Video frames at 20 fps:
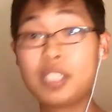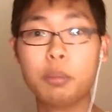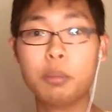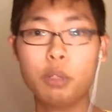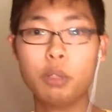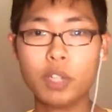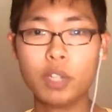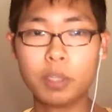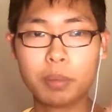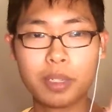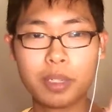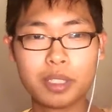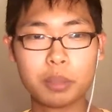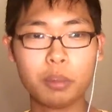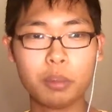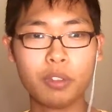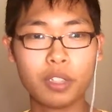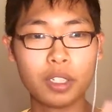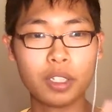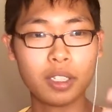Pizza
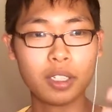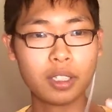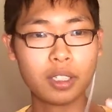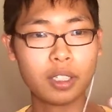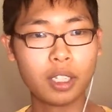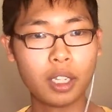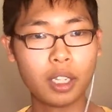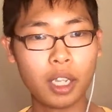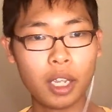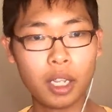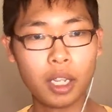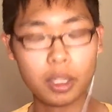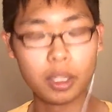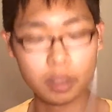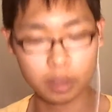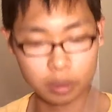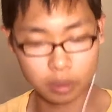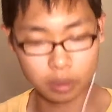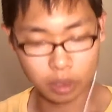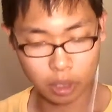Movie,
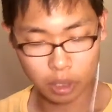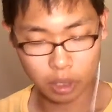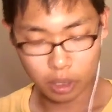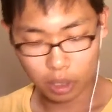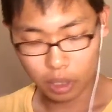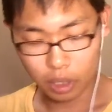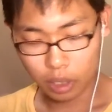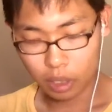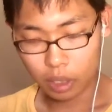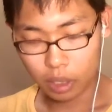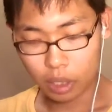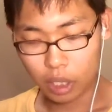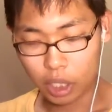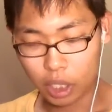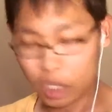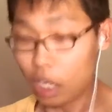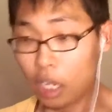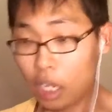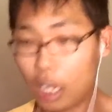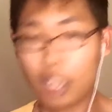and
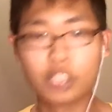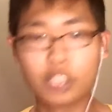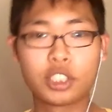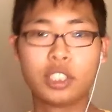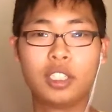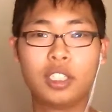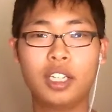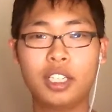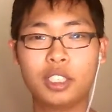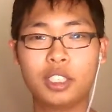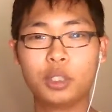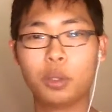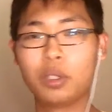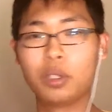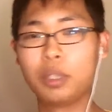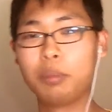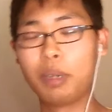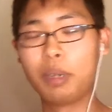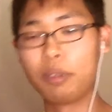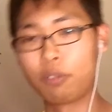yeah, I actually
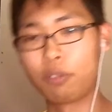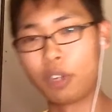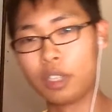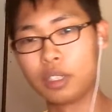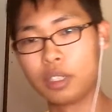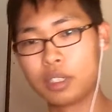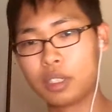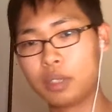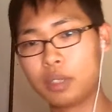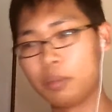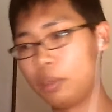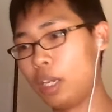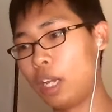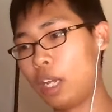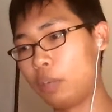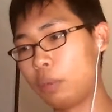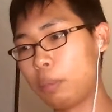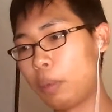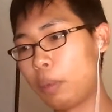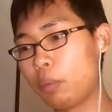enjoyed it. My friend,
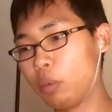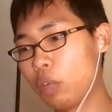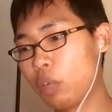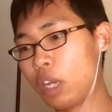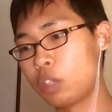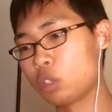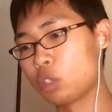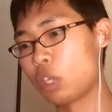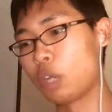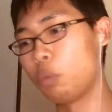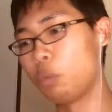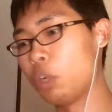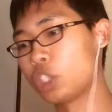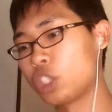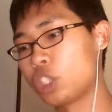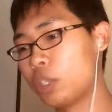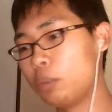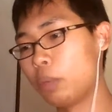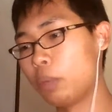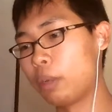I remember I was
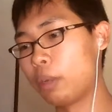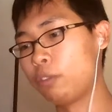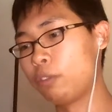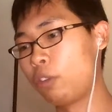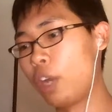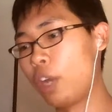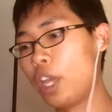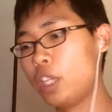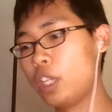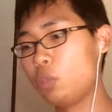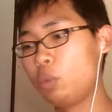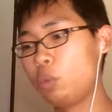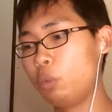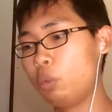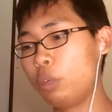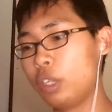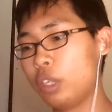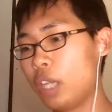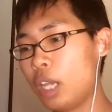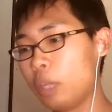like watching with my friend
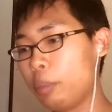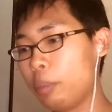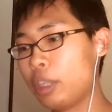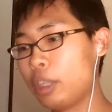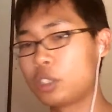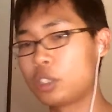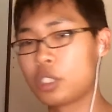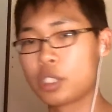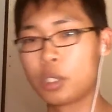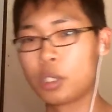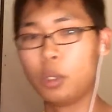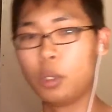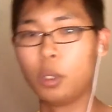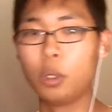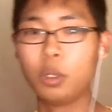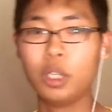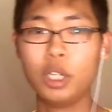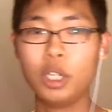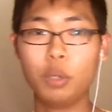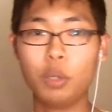when we were in elementary
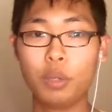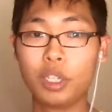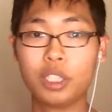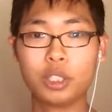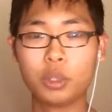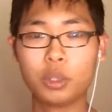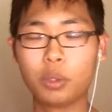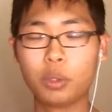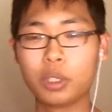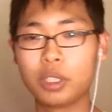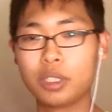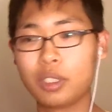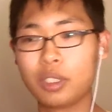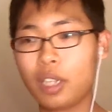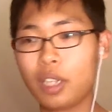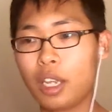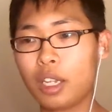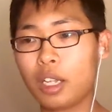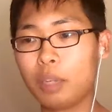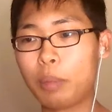school. We enjoyed it,
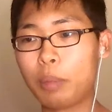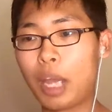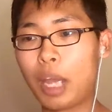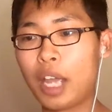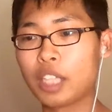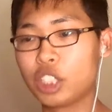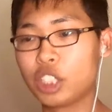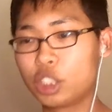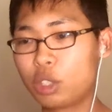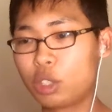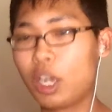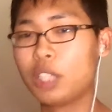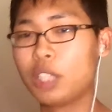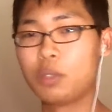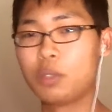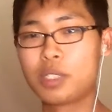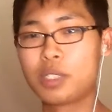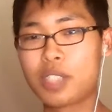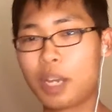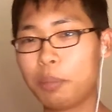and I actually tried
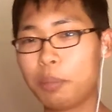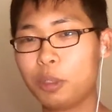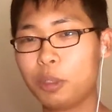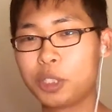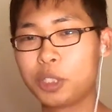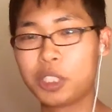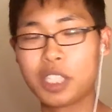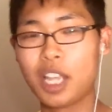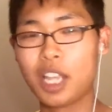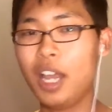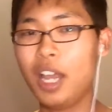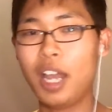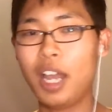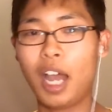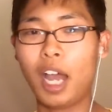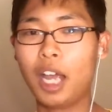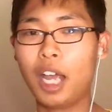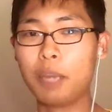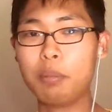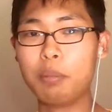doing stop motion.
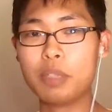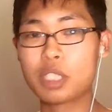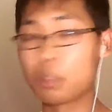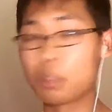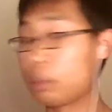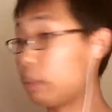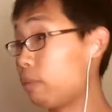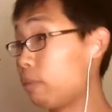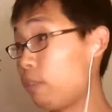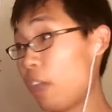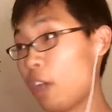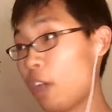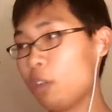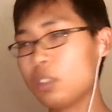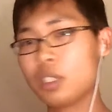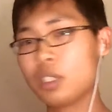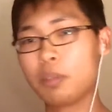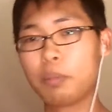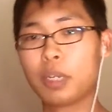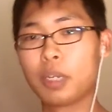I miserably failed
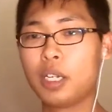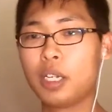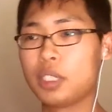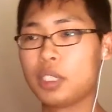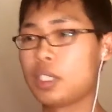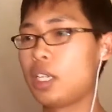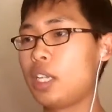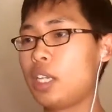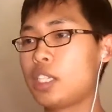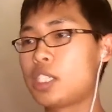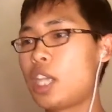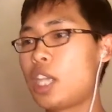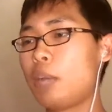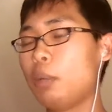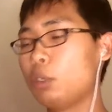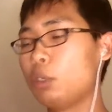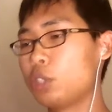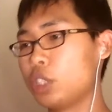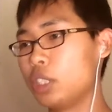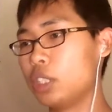because stop
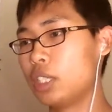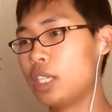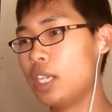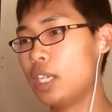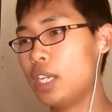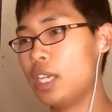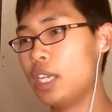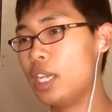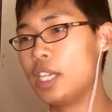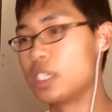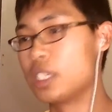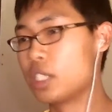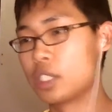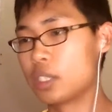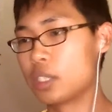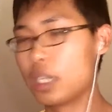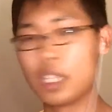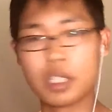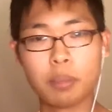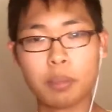motion
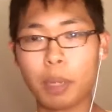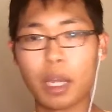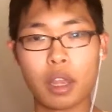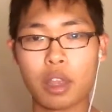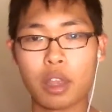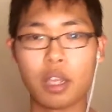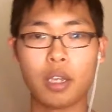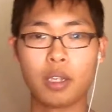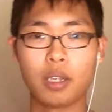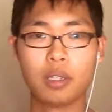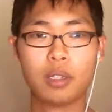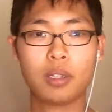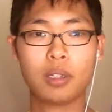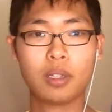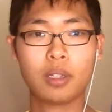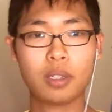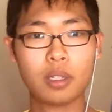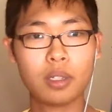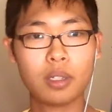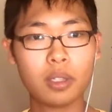isn't my thing.